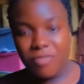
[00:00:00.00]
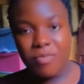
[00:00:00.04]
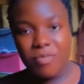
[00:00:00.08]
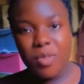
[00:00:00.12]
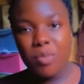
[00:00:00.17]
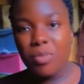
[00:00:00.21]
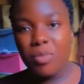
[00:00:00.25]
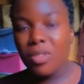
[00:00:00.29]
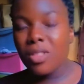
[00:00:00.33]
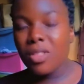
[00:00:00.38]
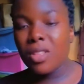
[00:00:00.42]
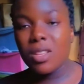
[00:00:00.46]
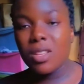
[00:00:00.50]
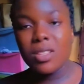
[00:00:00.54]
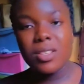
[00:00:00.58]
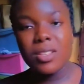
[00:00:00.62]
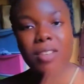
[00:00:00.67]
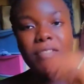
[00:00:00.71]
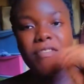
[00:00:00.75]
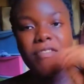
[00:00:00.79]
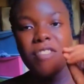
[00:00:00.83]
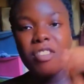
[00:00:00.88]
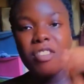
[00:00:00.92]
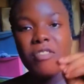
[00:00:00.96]
Baby things are
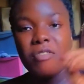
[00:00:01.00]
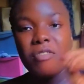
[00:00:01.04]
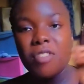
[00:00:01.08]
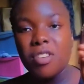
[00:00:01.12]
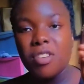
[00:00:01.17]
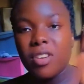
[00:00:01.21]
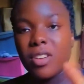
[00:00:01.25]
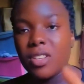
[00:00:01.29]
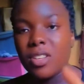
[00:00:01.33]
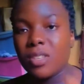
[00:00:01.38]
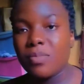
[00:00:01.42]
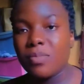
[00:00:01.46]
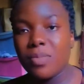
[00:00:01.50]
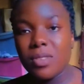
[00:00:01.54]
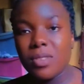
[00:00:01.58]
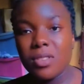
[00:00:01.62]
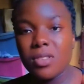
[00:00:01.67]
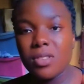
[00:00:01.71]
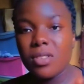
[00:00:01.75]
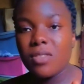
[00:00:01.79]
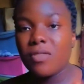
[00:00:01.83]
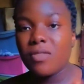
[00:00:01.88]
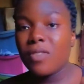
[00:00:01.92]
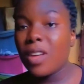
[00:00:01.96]
very, very
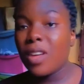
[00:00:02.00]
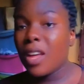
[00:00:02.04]
expensive.